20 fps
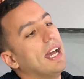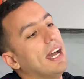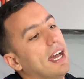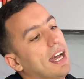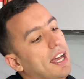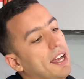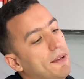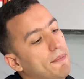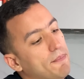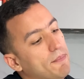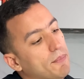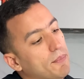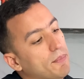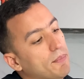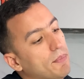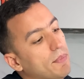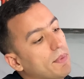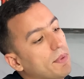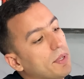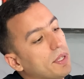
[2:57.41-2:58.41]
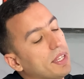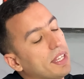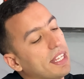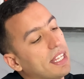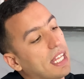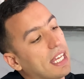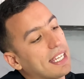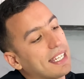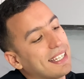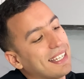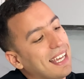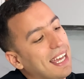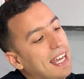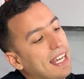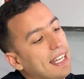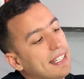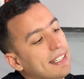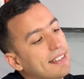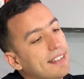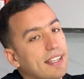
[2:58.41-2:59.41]
they
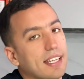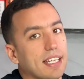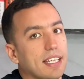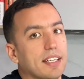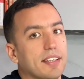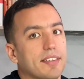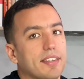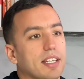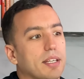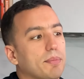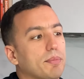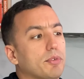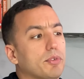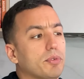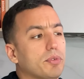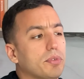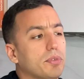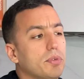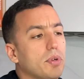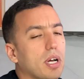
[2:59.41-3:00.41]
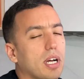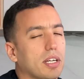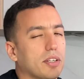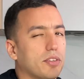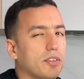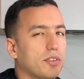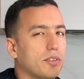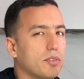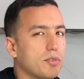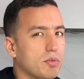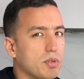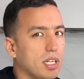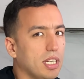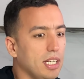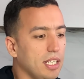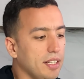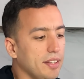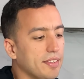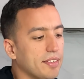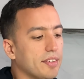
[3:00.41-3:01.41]
can take some drought
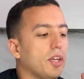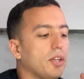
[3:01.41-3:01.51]
stress.